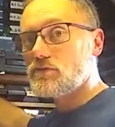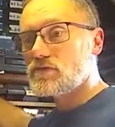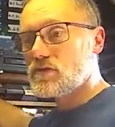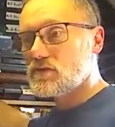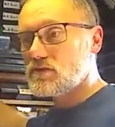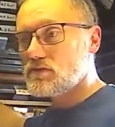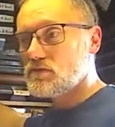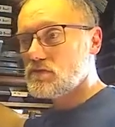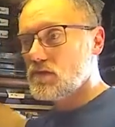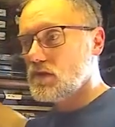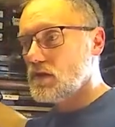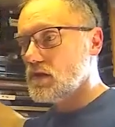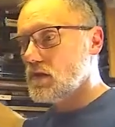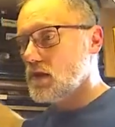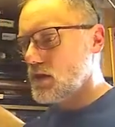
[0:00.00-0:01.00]
So
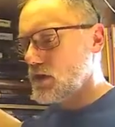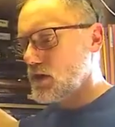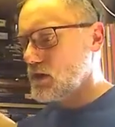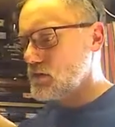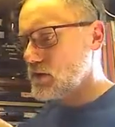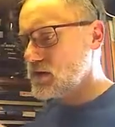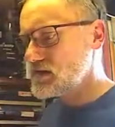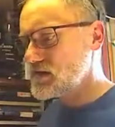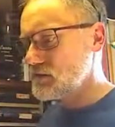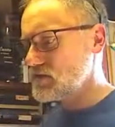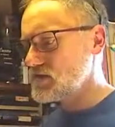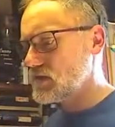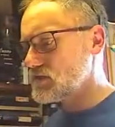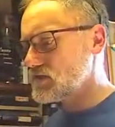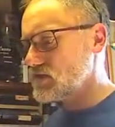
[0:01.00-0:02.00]
I think I'm going to set
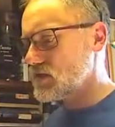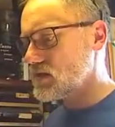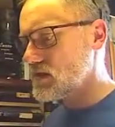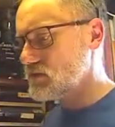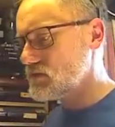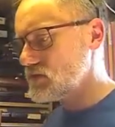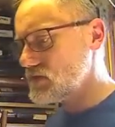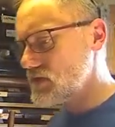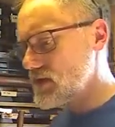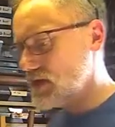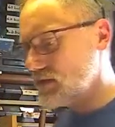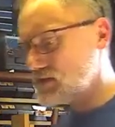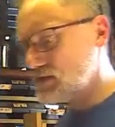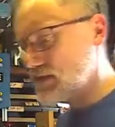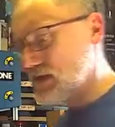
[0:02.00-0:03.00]
myself a target of doing
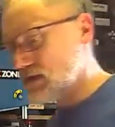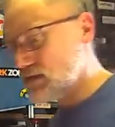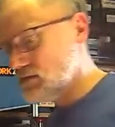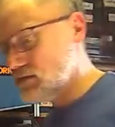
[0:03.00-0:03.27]
that today.